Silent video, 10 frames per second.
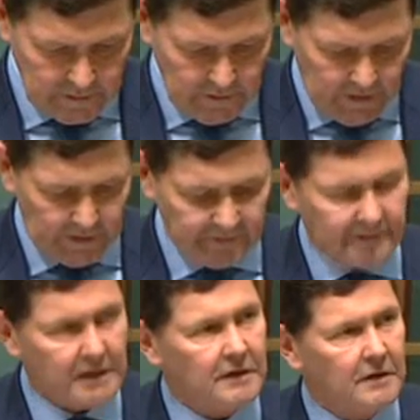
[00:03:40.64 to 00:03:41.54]
Hence,
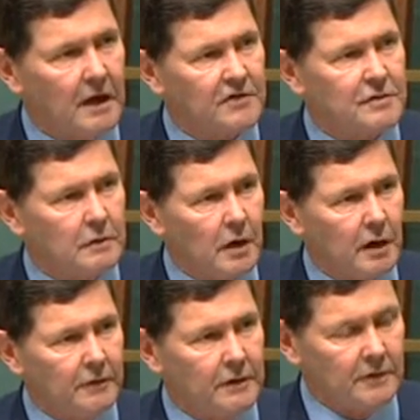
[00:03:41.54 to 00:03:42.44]
the International
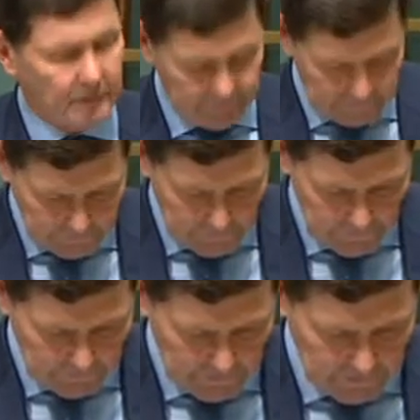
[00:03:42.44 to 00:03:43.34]
Covenant on Civil
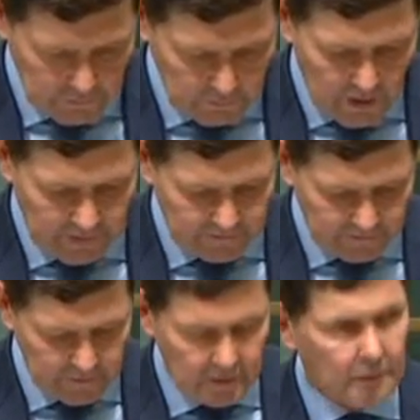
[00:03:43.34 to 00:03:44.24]
and Political
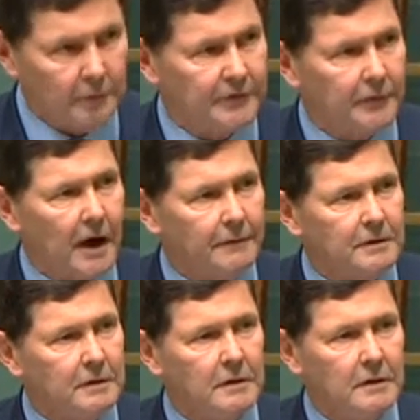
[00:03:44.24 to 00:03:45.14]
Rights was
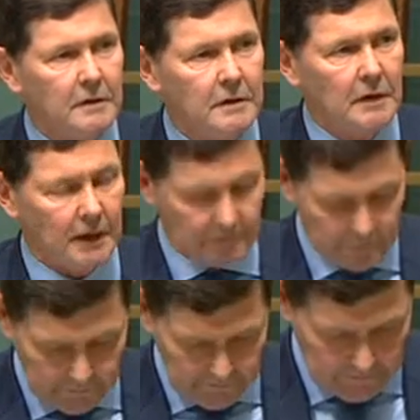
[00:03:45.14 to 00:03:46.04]
drafted and
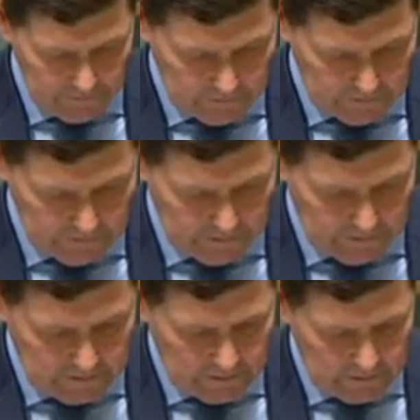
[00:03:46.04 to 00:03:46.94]
adopted.
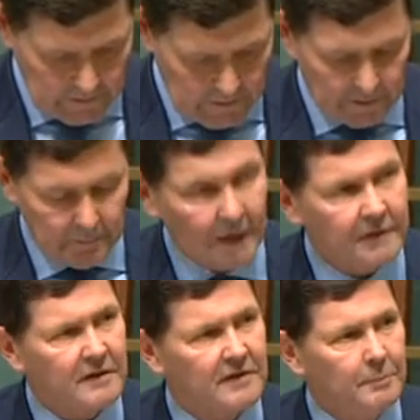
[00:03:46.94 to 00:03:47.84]
And
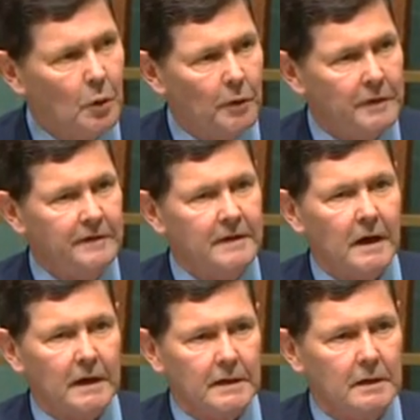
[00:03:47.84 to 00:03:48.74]
amongst the supporters
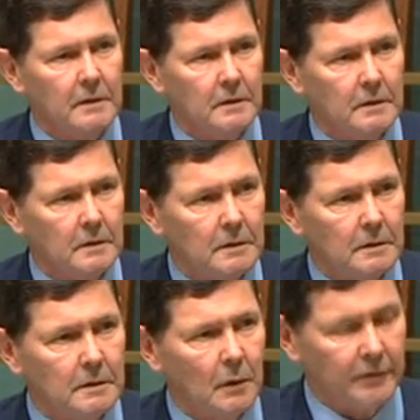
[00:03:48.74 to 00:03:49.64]
again
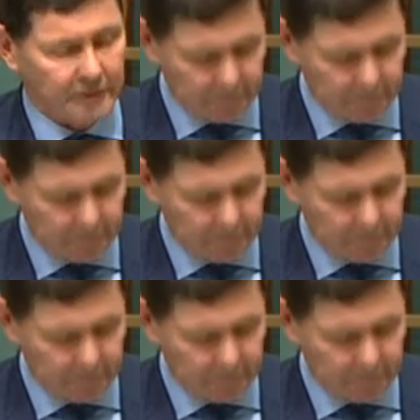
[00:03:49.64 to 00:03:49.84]
was